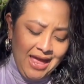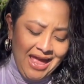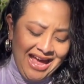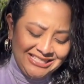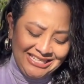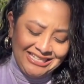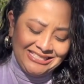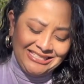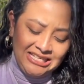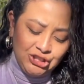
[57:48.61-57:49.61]
as an
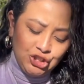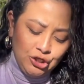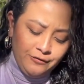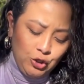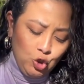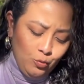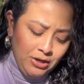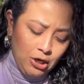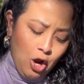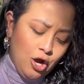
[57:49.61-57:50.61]
extension of human
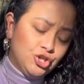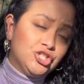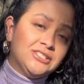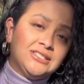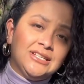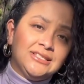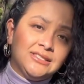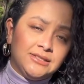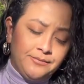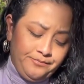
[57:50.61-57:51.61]
consciousness.